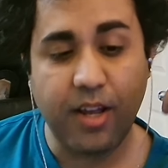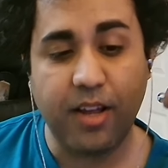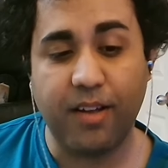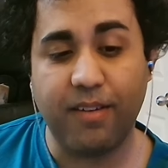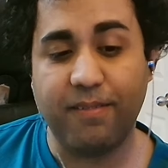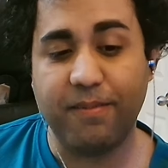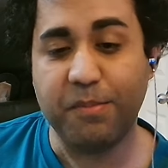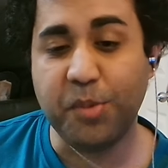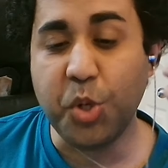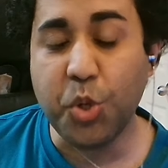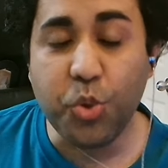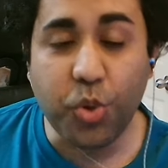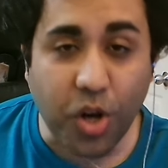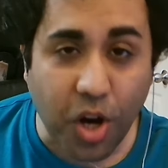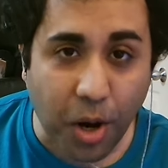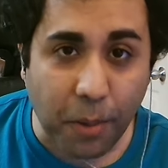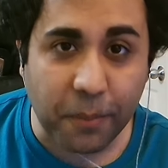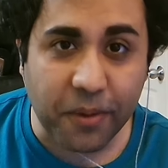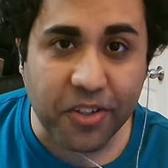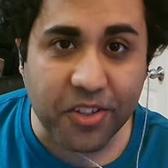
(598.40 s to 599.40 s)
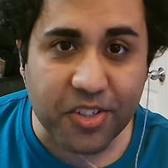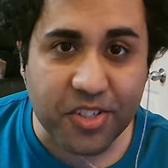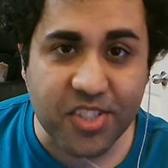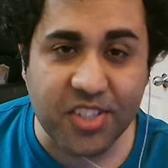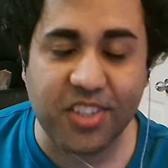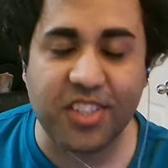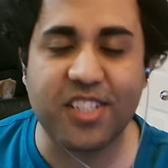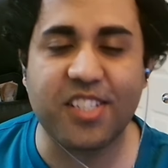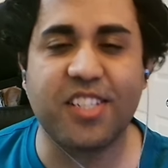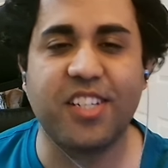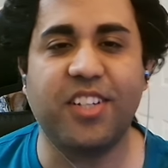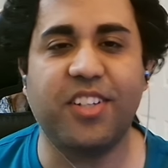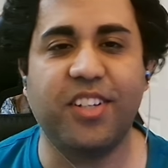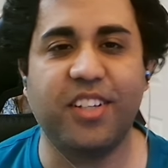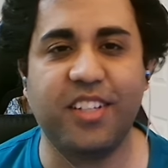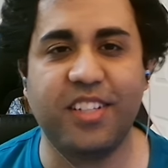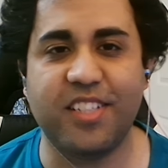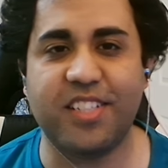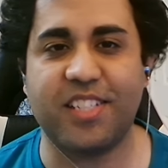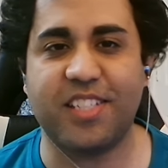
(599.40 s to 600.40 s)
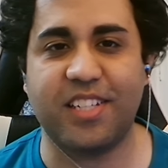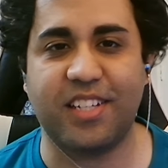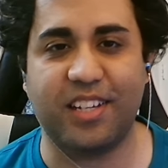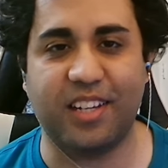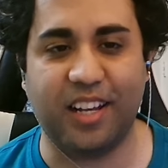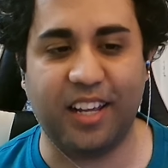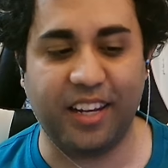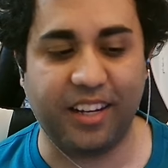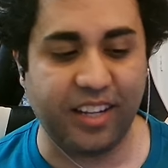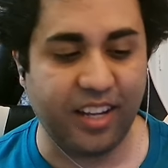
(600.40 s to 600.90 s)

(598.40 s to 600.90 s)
newcomers to the series to like